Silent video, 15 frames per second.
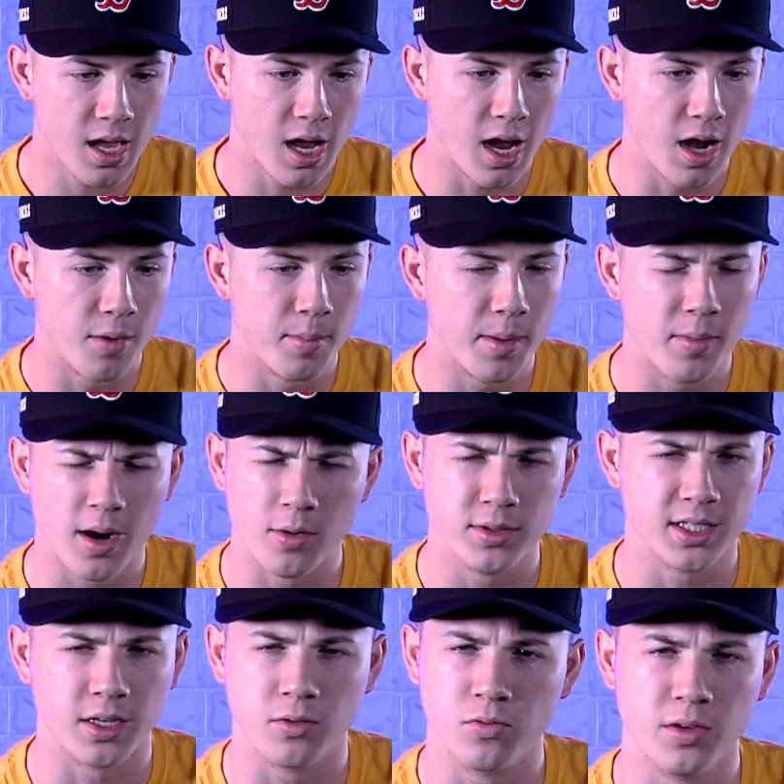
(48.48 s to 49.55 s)
I remember I was
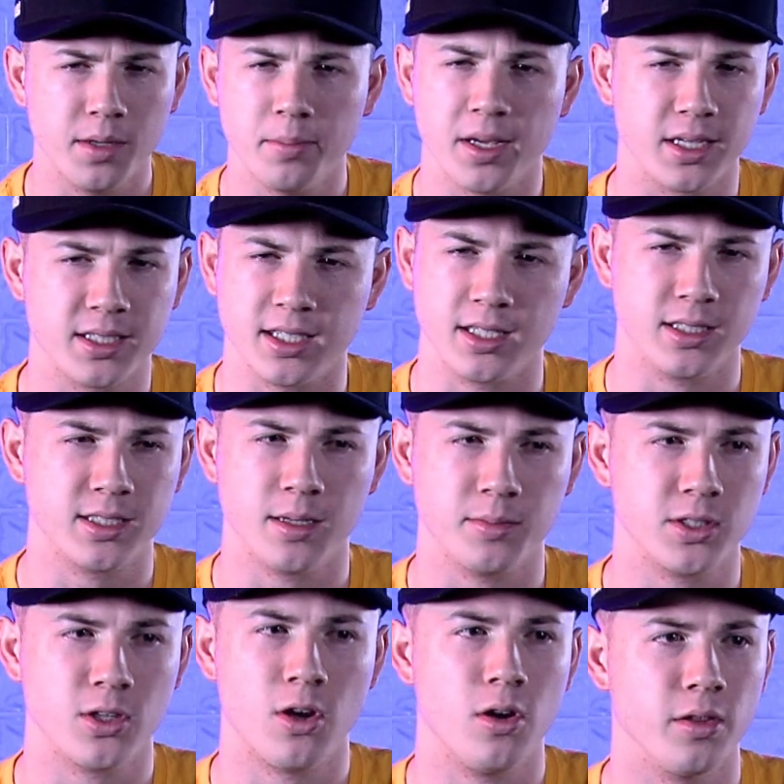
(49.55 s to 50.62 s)
like remixing some
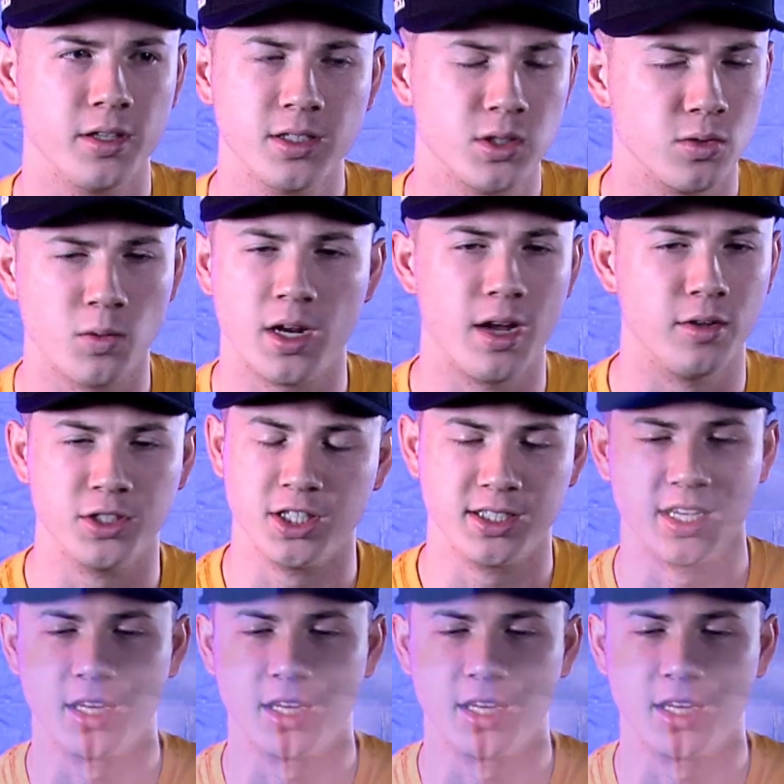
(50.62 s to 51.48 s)
song. This was when I was just